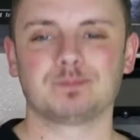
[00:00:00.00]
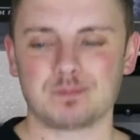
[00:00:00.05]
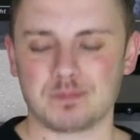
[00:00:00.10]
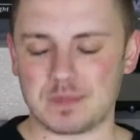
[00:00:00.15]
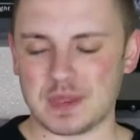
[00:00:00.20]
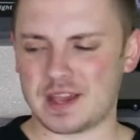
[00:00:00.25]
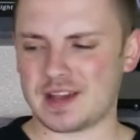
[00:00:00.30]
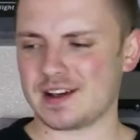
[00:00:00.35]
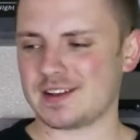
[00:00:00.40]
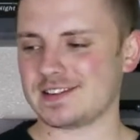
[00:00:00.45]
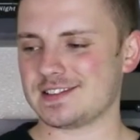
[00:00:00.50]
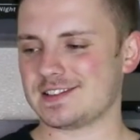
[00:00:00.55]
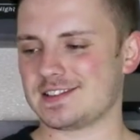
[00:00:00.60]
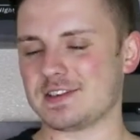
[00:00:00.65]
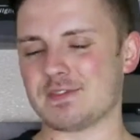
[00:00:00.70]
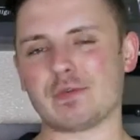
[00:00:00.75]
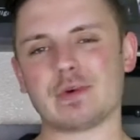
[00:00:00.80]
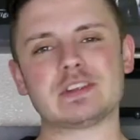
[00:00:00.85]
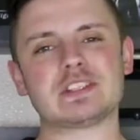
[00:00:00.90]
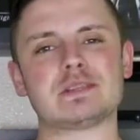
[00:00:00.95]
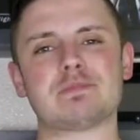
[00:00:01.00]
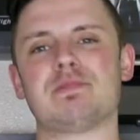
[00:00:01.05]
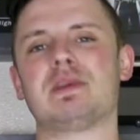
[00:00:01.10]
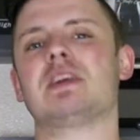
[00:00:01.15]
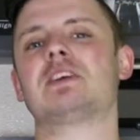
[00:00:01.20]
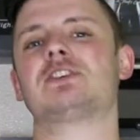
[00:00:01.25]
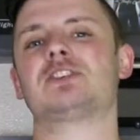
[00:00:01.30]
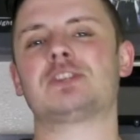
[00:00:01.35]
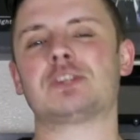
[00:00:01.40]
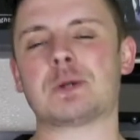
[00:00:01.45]
Because the voice of
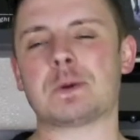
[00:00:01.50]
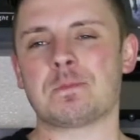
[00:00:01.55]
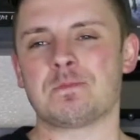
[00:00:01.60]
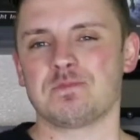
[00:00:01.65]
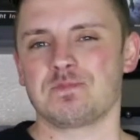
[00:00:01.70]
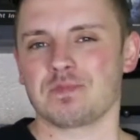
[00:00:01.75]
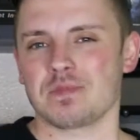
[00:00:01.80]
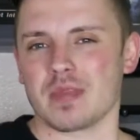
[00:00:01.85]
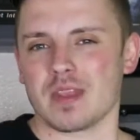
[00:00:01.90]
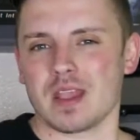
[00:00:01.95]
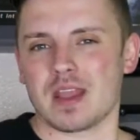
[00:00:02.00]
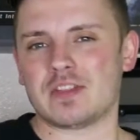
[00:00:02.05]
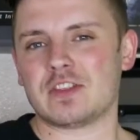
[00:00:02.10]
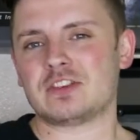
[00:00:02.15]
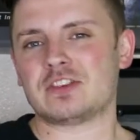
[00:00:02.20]
Pikachu in the